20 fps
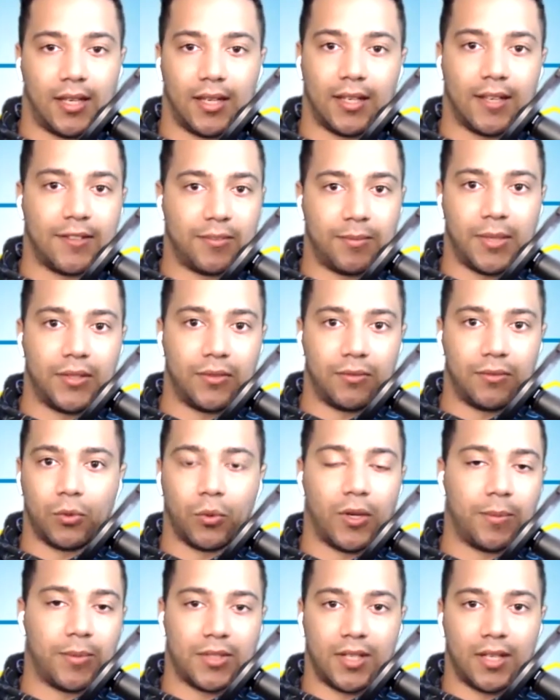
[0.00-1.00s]
it gives me
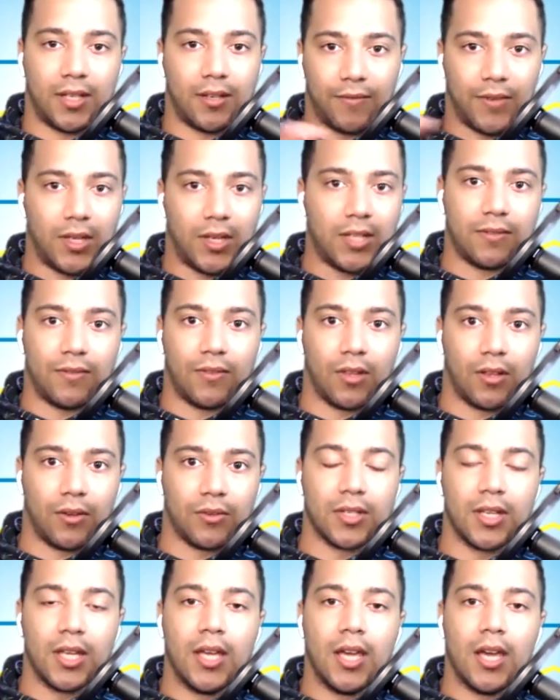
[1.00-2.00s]
20% of each of those.